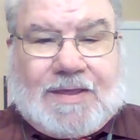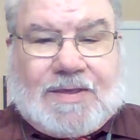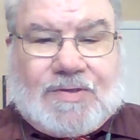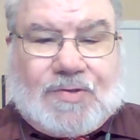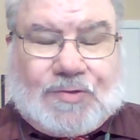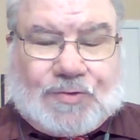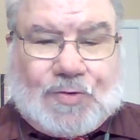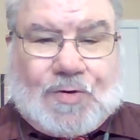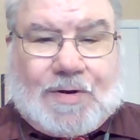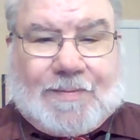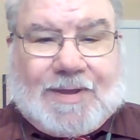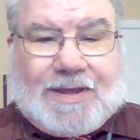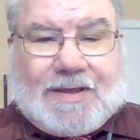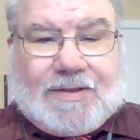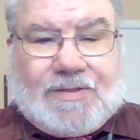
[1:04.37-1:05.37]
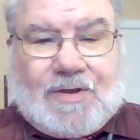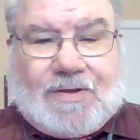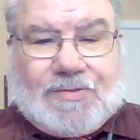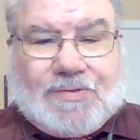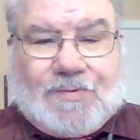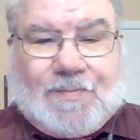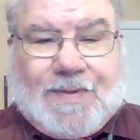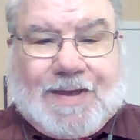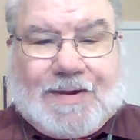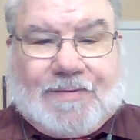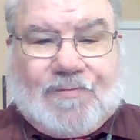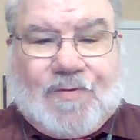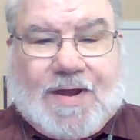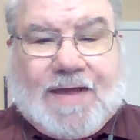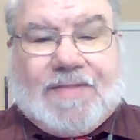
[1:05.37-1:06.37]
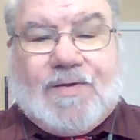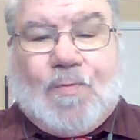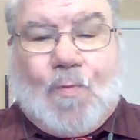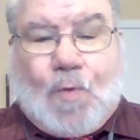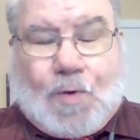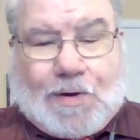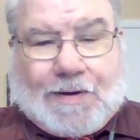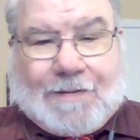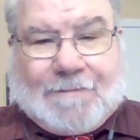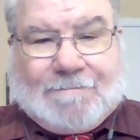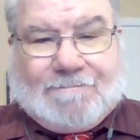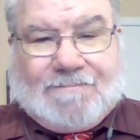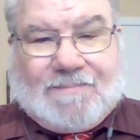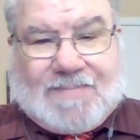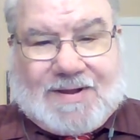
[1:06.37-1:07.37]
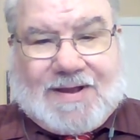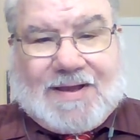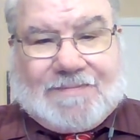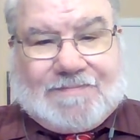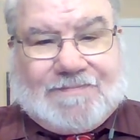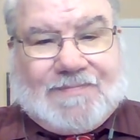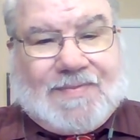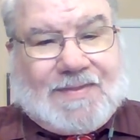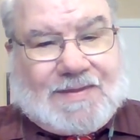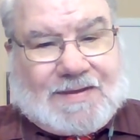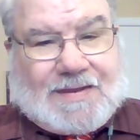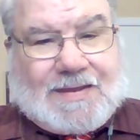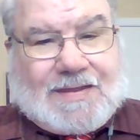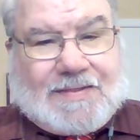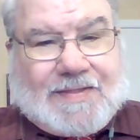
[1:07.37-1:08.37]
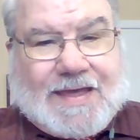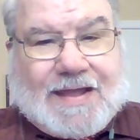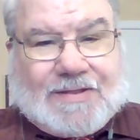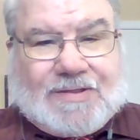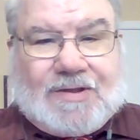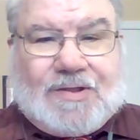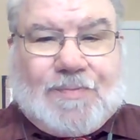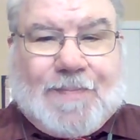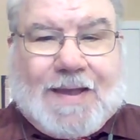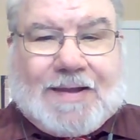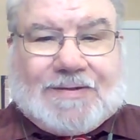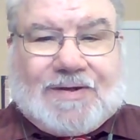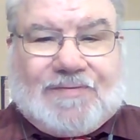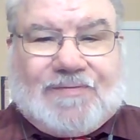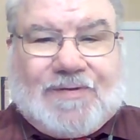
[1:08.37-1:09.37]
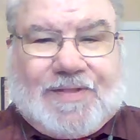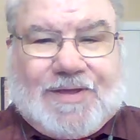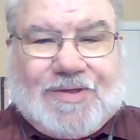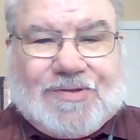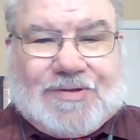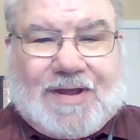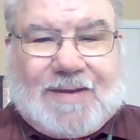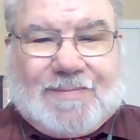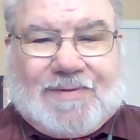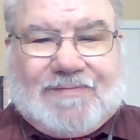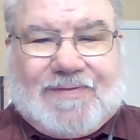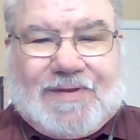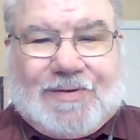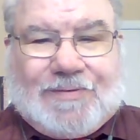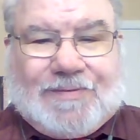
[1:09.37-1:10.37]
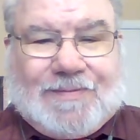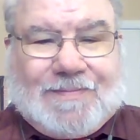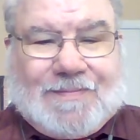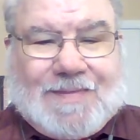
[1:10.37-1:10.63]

stormy. It's also been rather warm, but that's expected for this time of year.